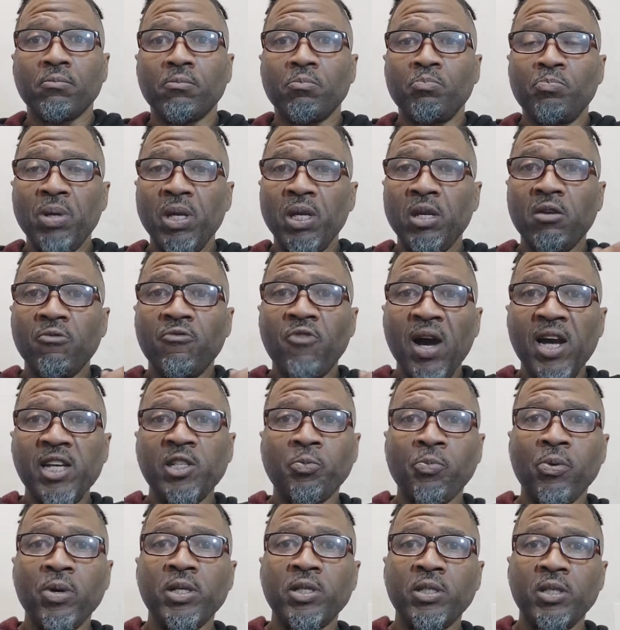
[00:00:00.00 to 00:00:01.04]
Being the Vice
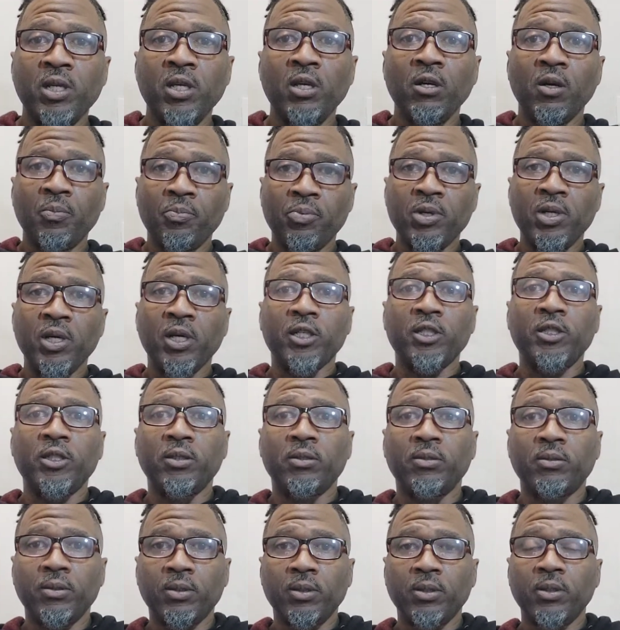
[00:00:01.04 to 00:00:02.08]
President of Production,
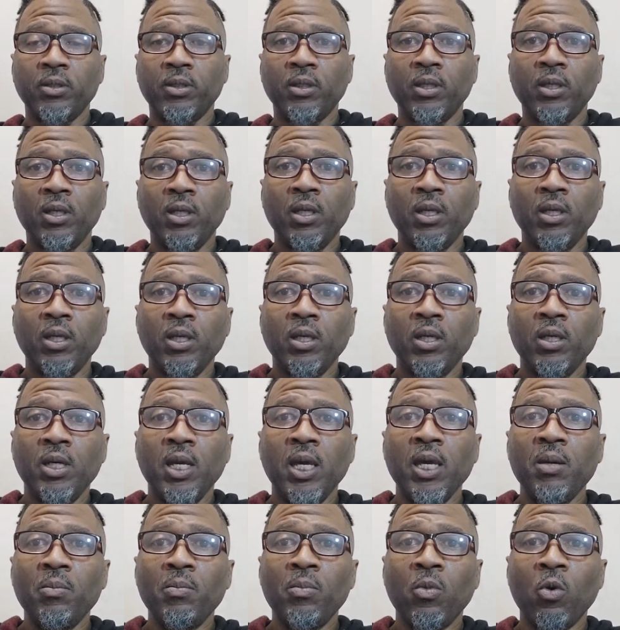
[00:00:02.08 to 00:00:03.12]

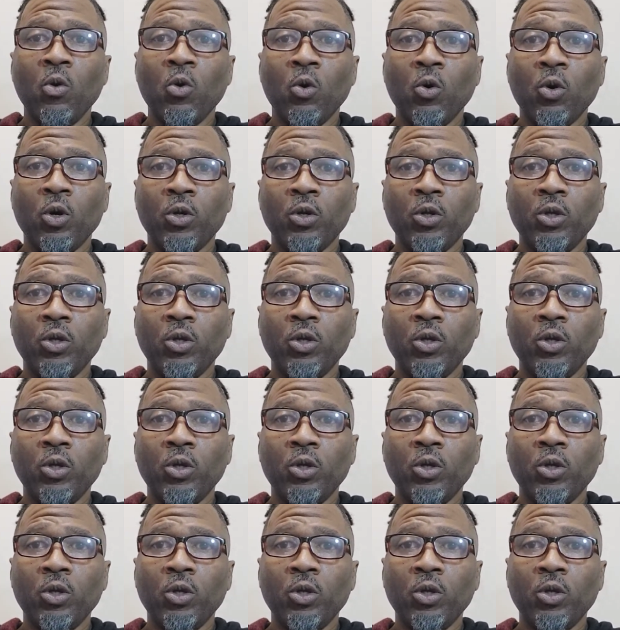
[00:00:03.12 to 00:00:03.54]
Nate Moore.